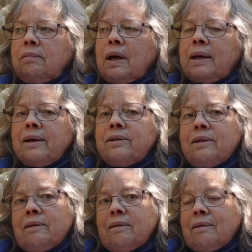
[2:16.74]
I
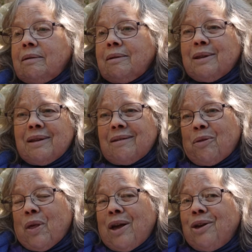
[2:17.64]
guess
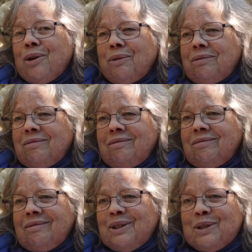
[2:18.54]
thank you
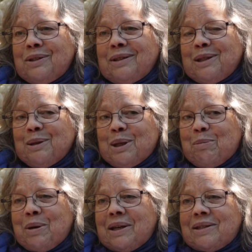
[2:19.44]
is
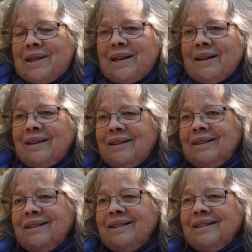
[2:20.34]
the biggest thing
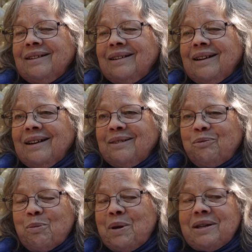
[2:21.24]

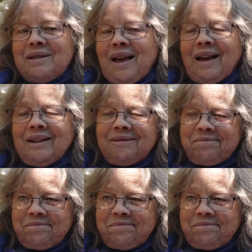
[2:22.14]
for me to say.